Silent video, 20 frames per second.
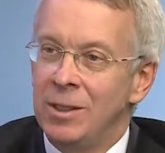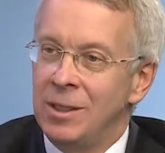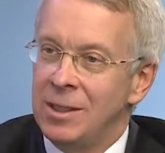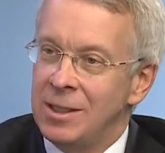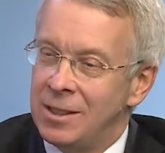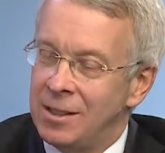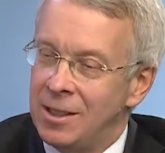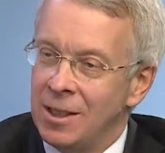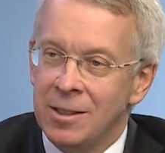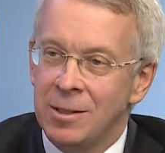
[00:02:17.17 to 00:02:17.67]

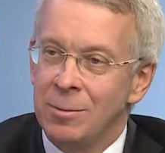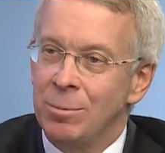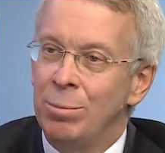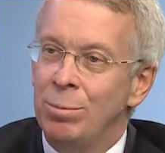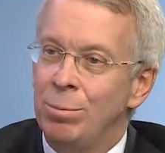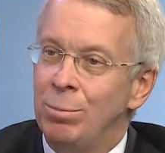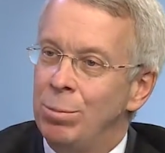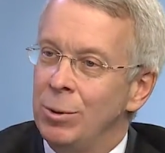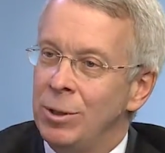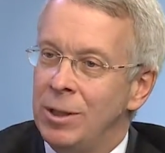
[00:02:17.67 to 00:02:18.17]
It doesn't
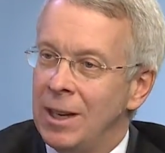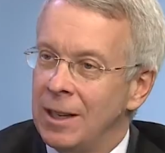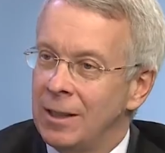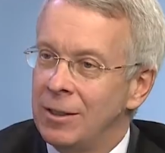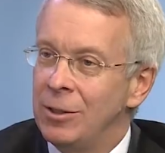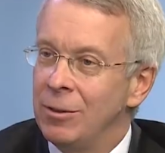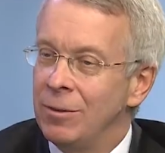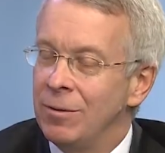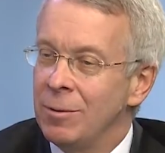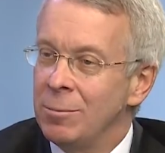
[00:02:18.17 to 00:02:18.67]

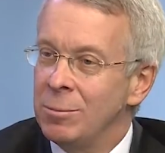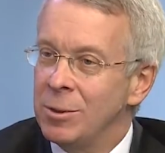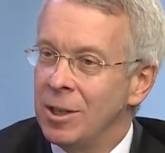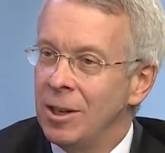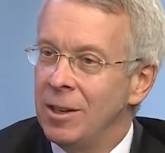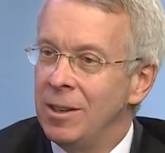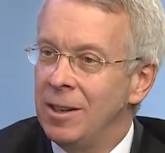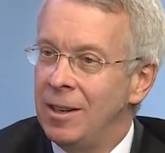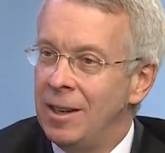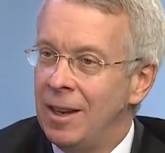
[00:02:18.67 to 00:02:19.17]
protect you from
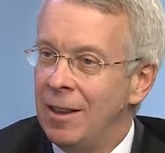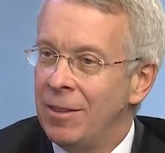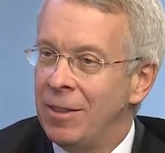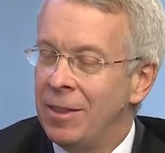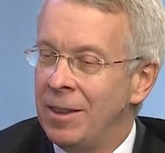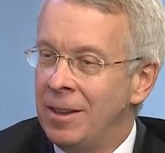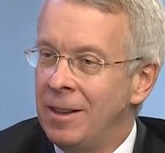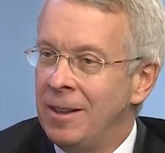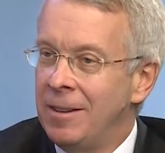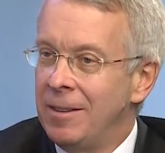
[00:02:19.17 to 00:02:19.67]
sudden
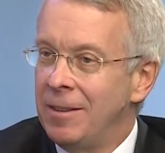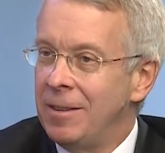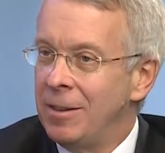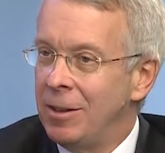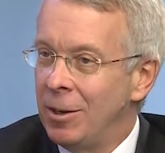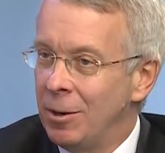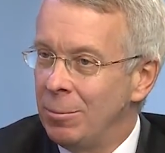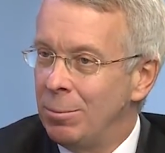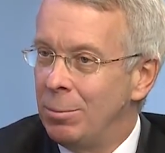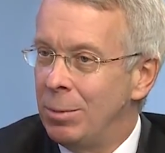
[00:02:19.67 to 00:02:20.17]
death,
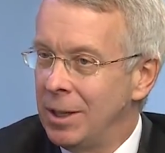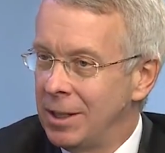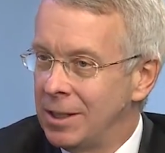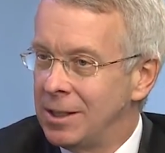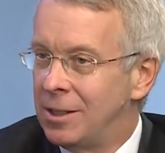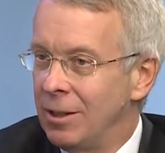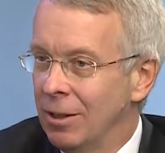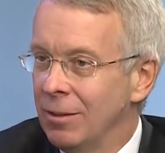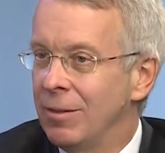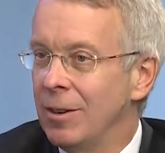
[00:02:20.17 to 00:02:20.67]
you know, but it's
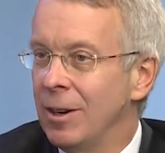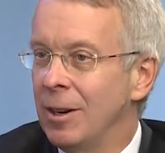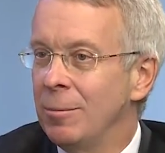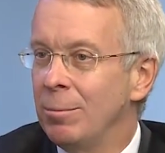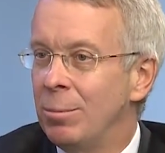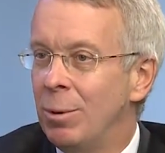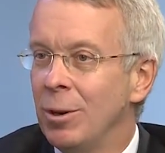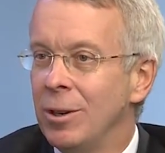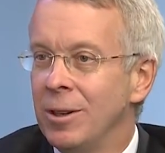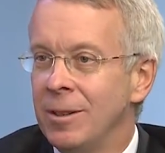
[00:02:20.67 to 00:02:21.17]
still very
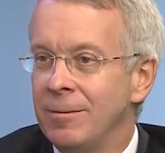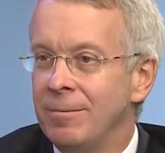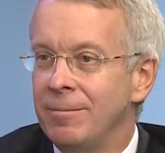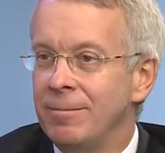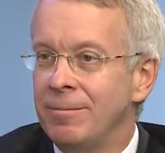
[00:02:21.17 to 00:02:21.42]
important.